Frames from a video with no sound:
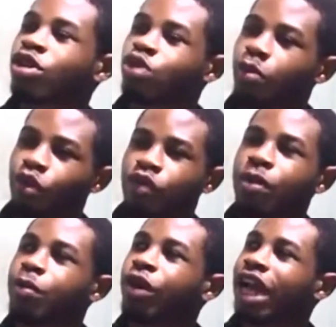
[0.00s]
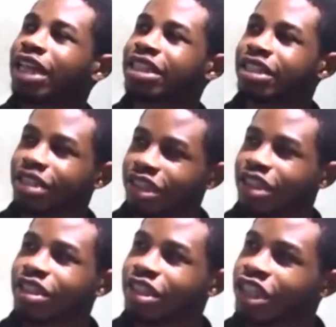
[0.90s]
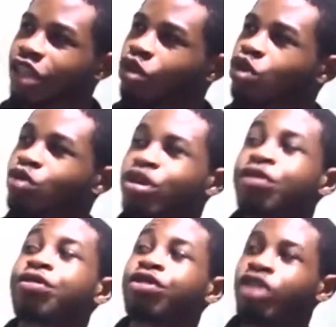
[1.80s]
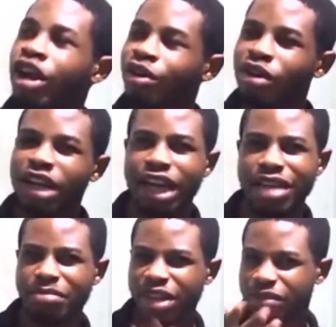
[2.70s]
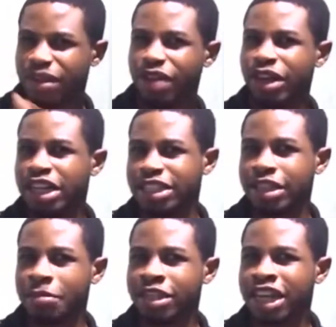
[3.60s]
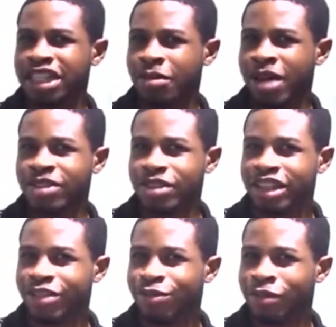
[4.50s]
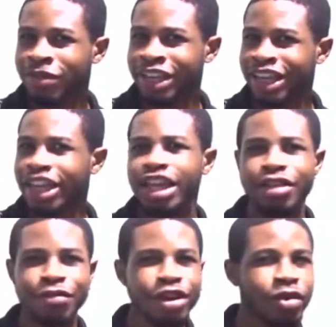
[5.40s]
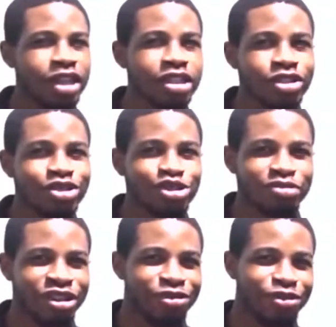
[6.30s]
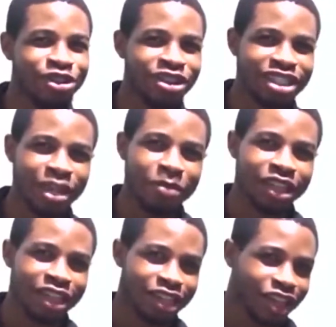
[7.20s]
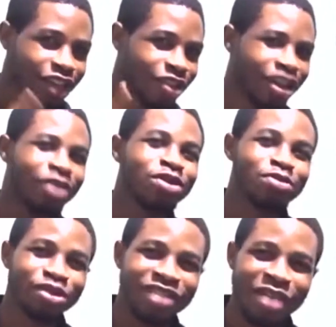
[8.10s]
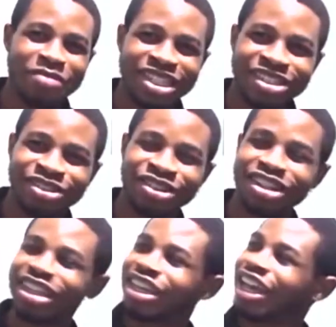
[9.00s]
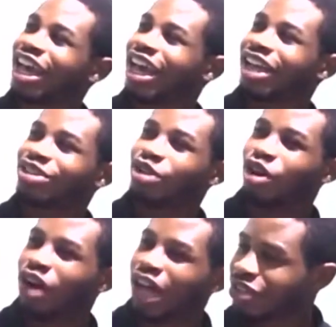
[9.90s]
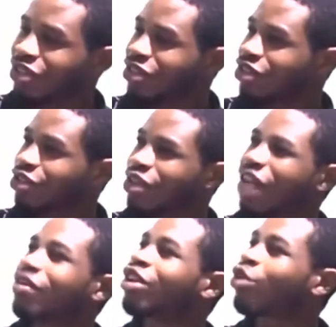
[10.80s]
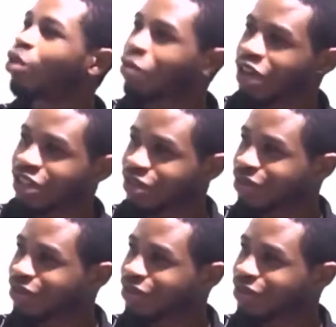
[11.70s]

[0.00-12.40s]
To prove people that see you to be inferior wrong. I believe that one is something that someone has to take from there. If anyone sees you to be inferior or something, you have to prove that person wrong. And so, do you have any role model?